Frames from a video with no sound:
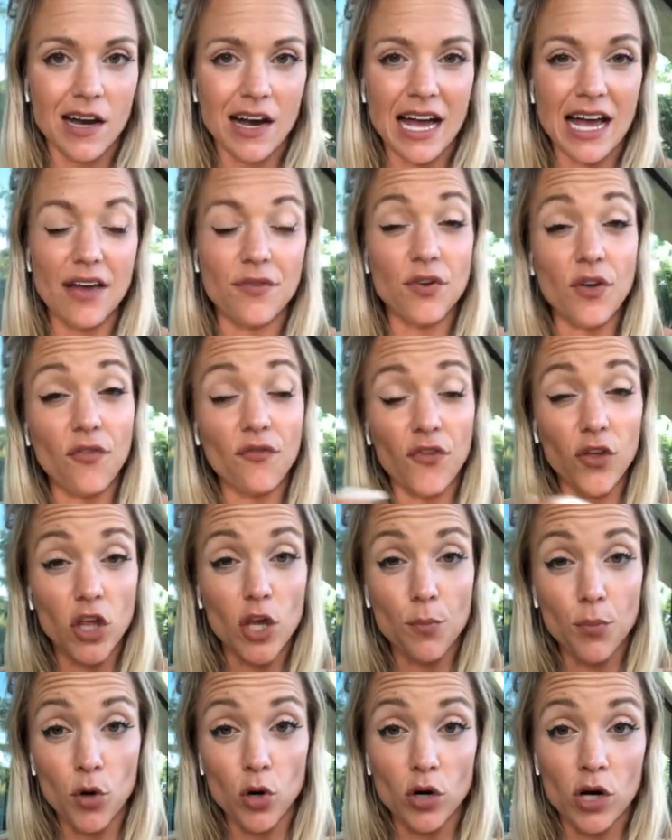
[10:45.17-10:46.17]
I have an
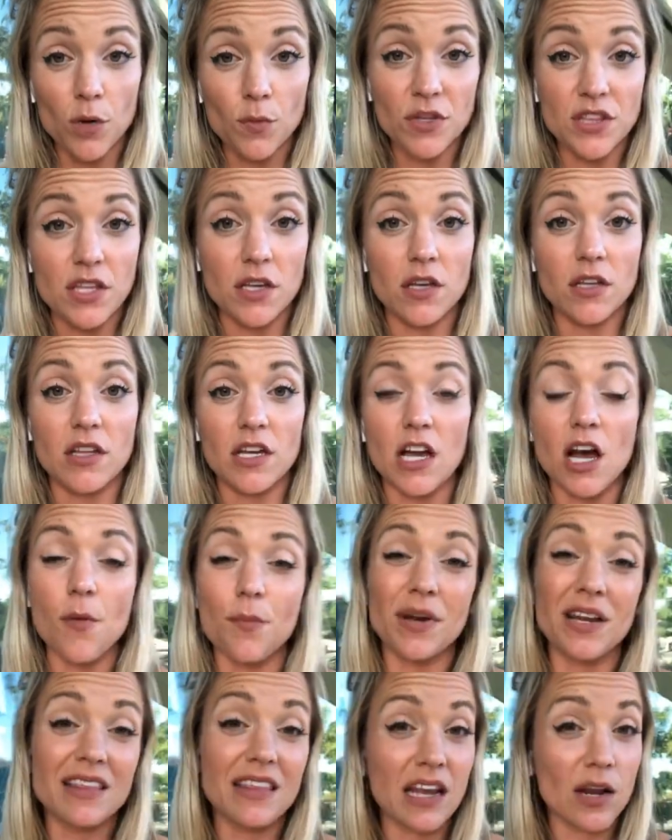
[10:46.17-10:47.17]
affiliate program with the
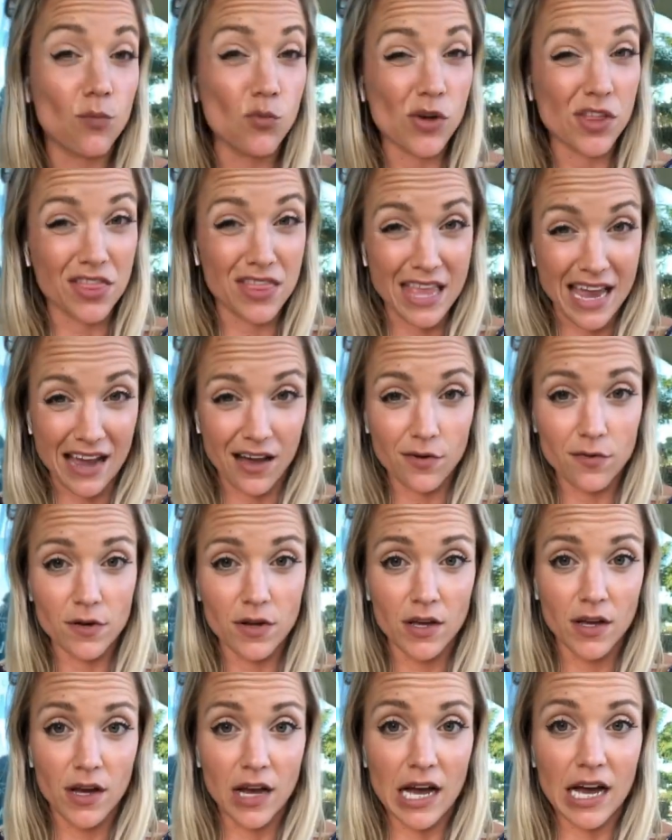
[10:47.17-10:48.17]
company that I'm with now,
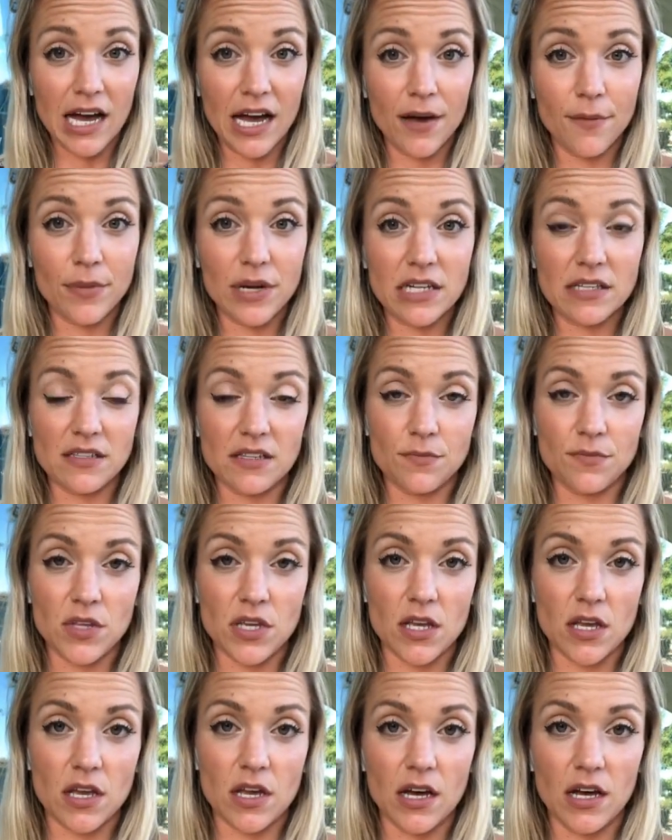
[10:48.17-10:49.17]
but it's
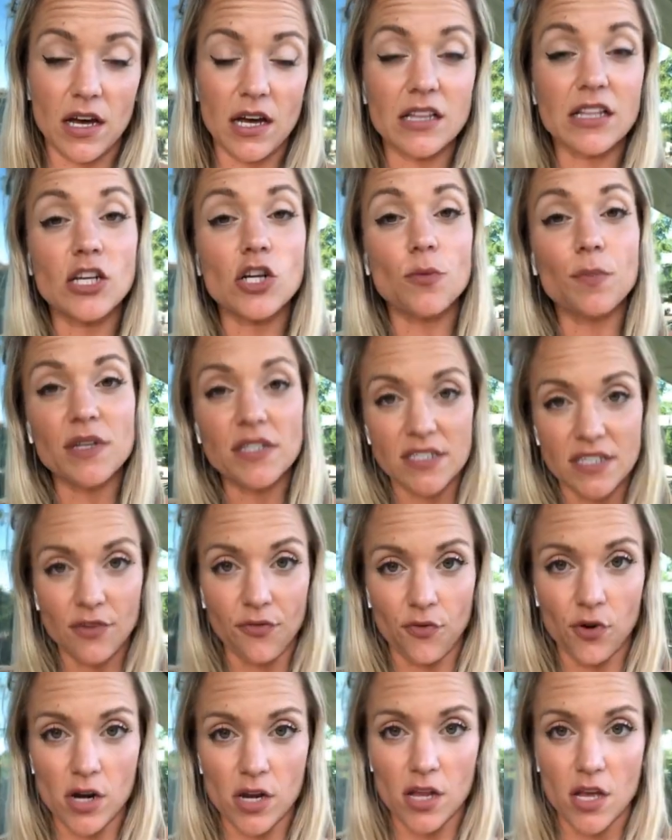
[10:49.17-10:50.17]
something a little bit
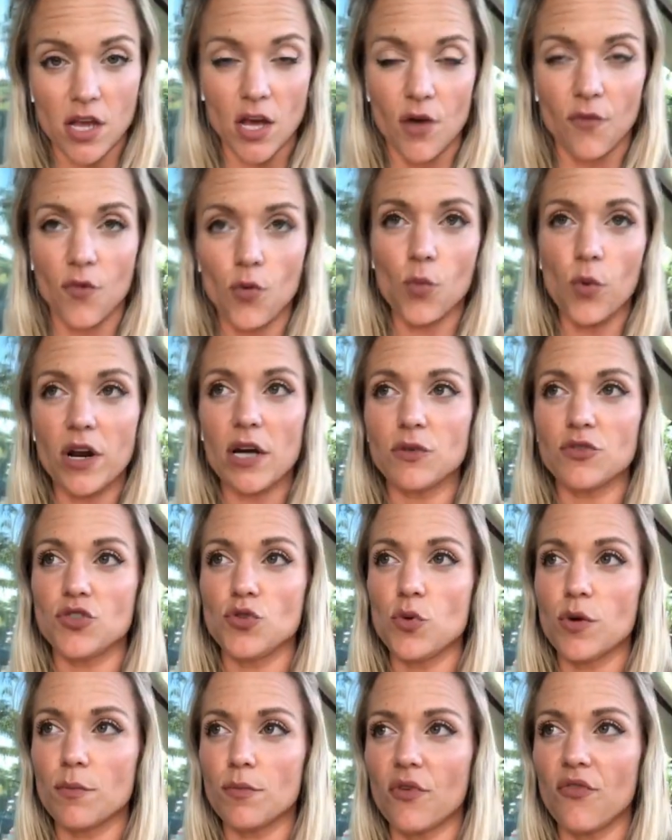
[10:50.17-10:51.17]
different from what I was
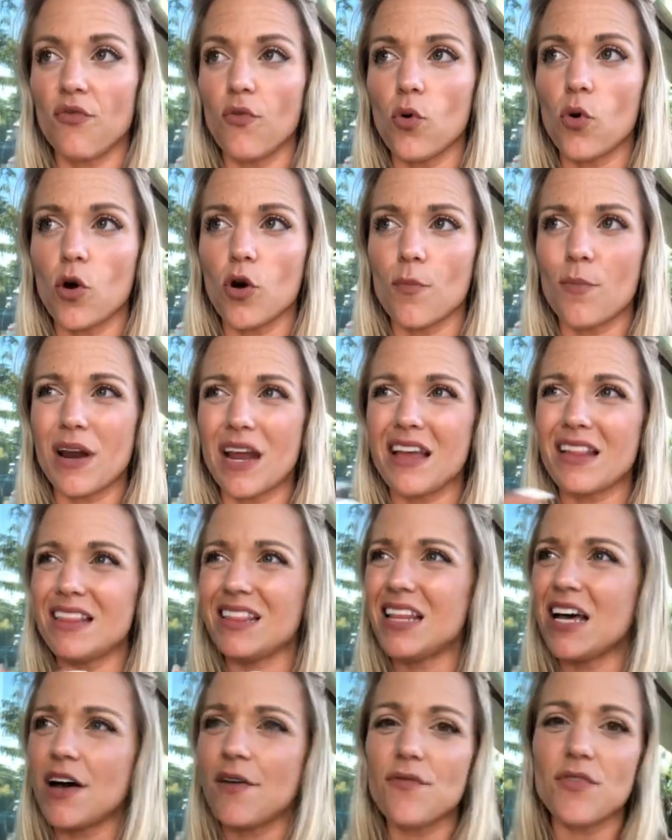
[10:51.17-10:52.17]
doing before. But I
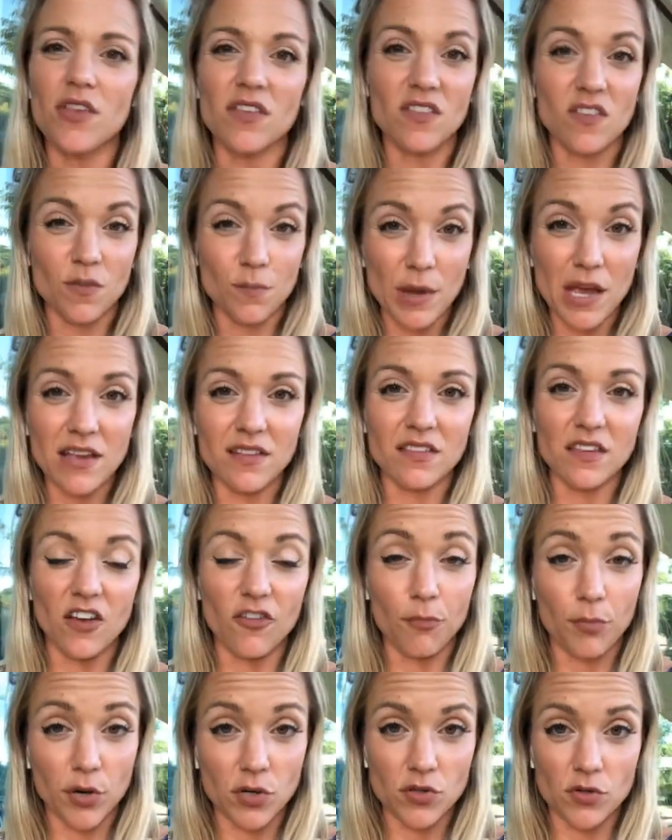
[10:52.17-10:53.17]
love the space
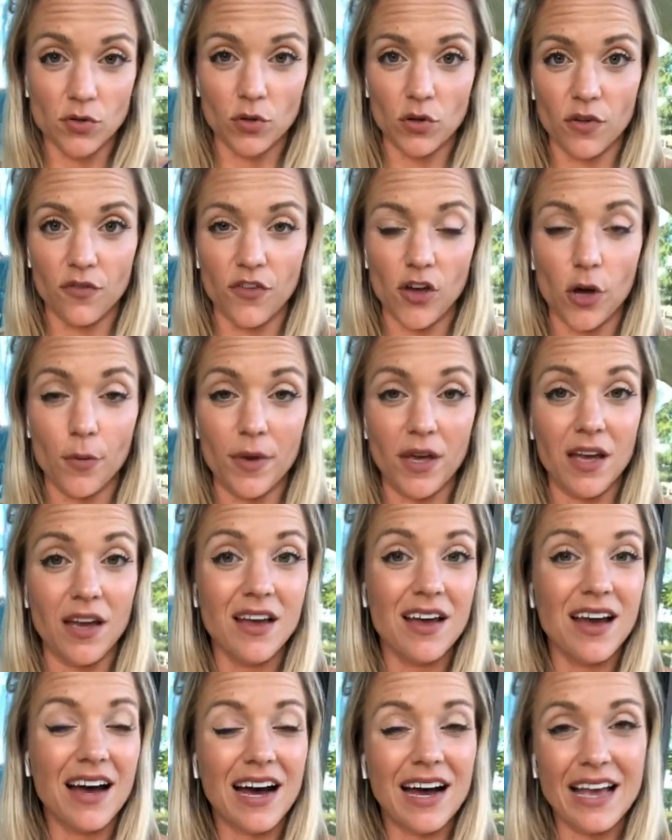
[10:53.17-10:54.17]
of personal development.
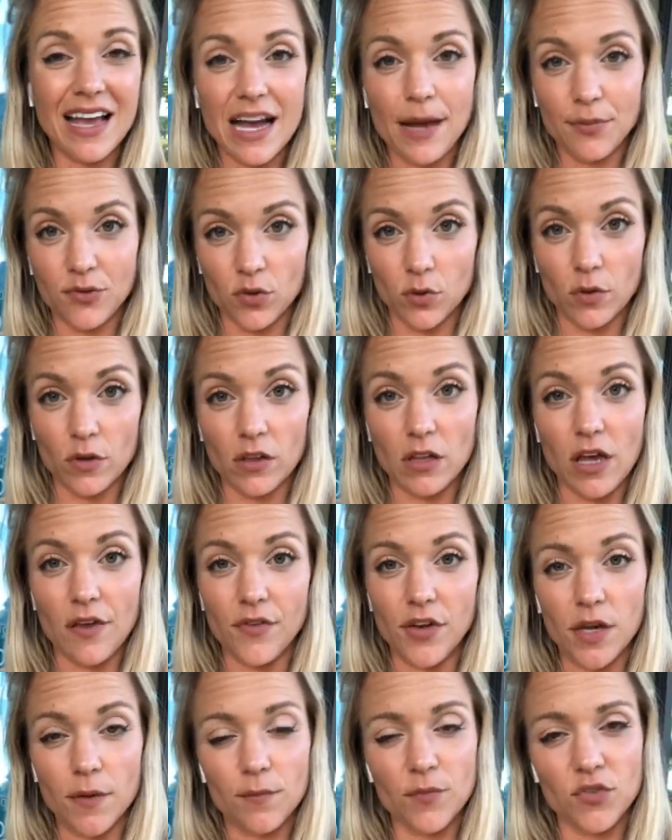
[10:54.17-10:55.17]
I absolutely love
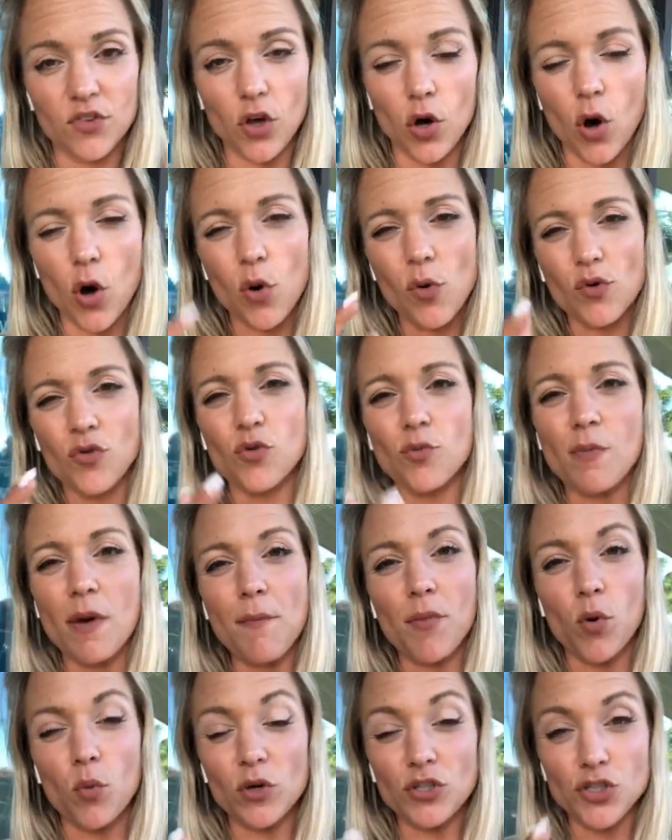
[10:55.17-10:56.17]
it. So always
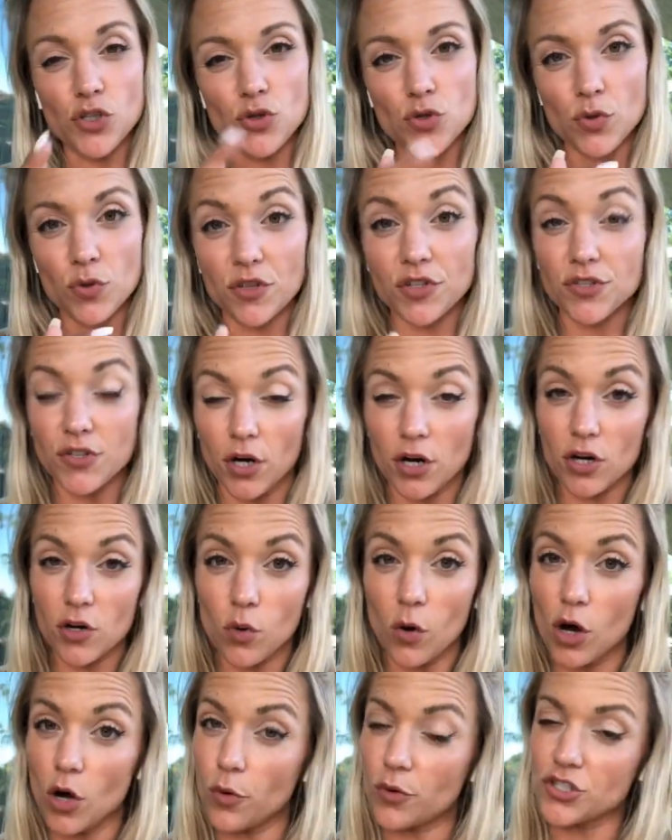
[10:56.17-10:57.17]
remember, what you do in the dark
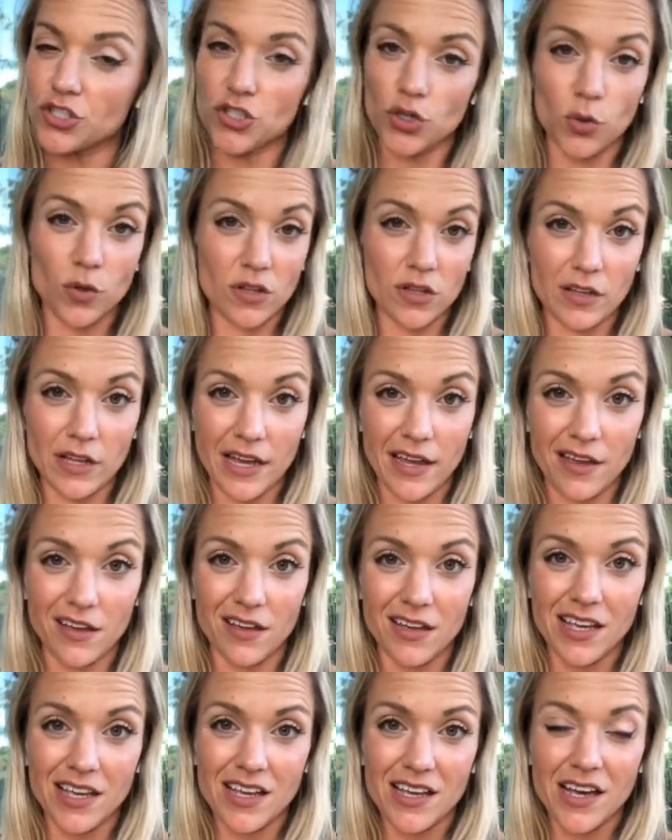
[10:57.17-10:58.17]
will always show in the light.
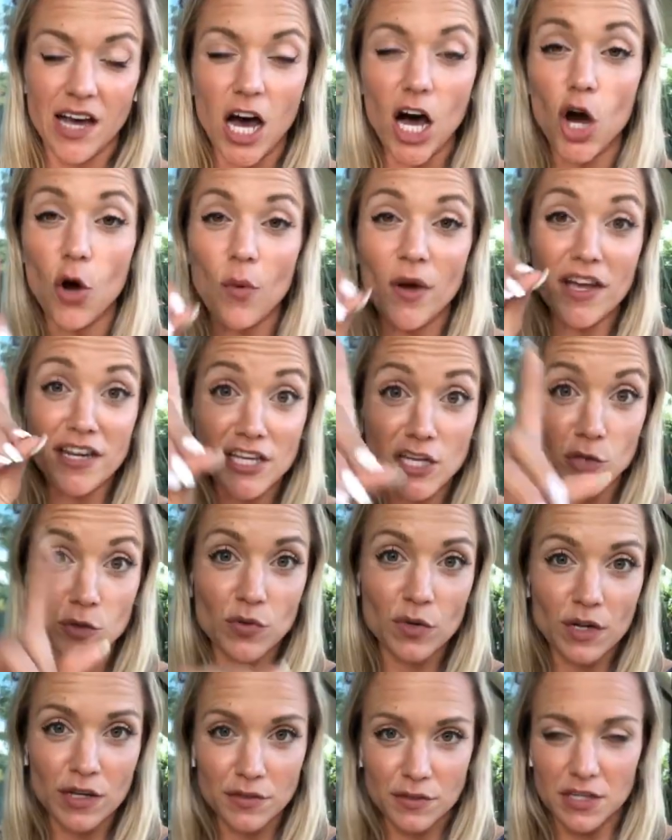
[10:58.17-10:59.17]
Oh, and
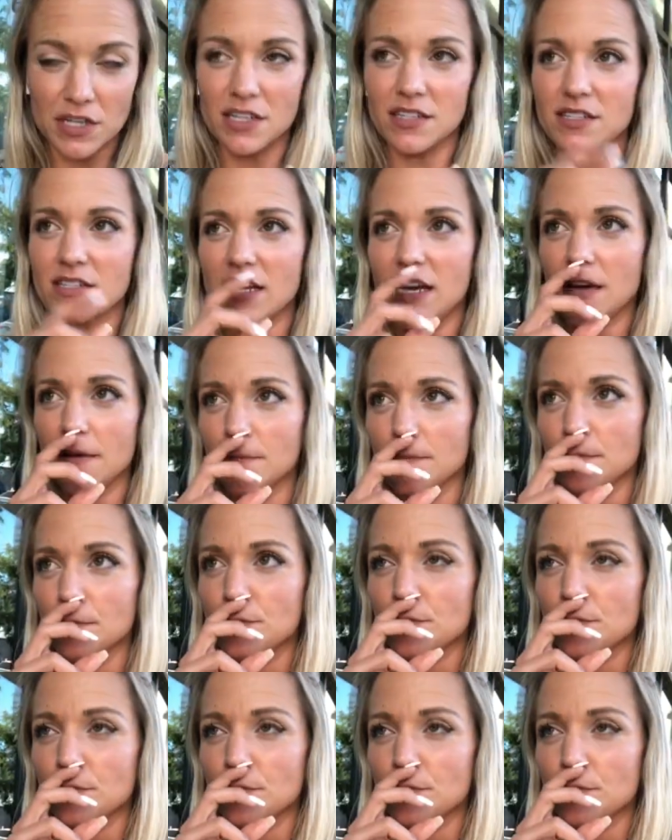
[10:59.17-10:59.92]
here's what I was going to say.